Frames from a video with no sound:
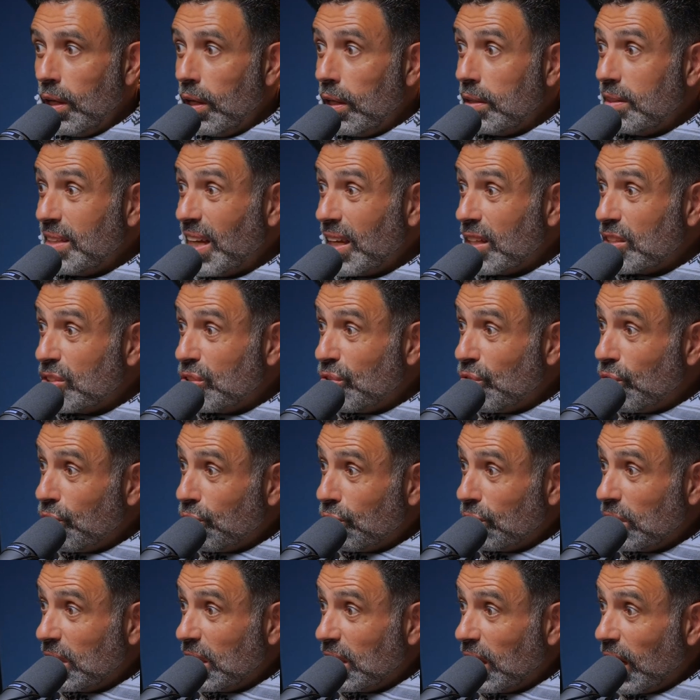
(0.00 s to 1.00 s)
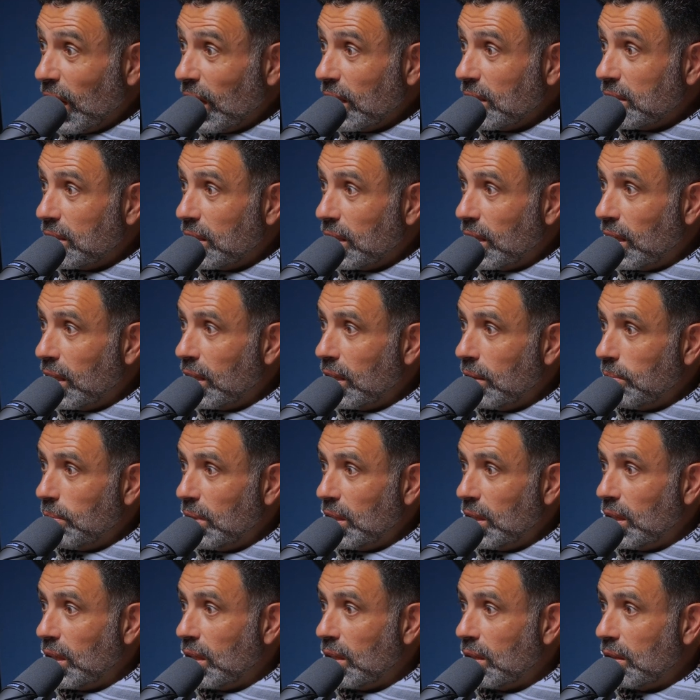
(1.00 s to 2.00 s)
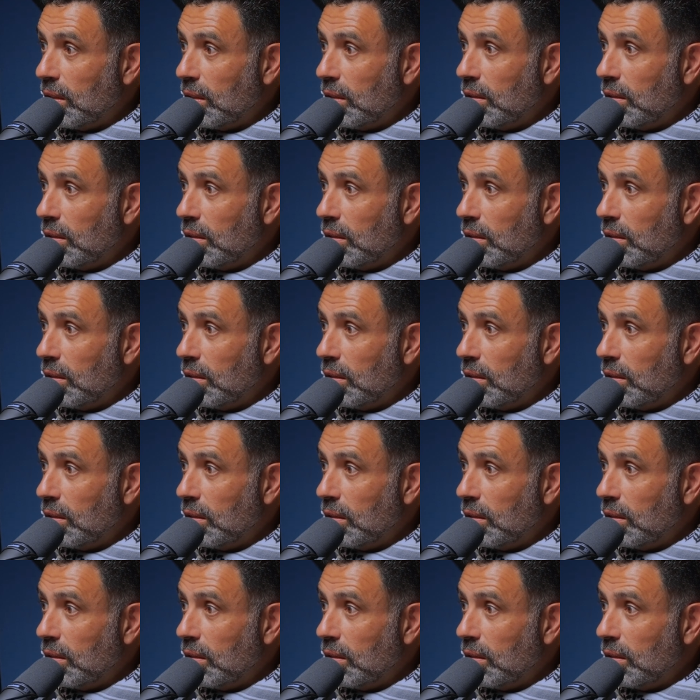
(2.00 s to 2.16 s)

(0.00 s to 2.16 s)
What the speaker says: It takes 3 days to get in the media.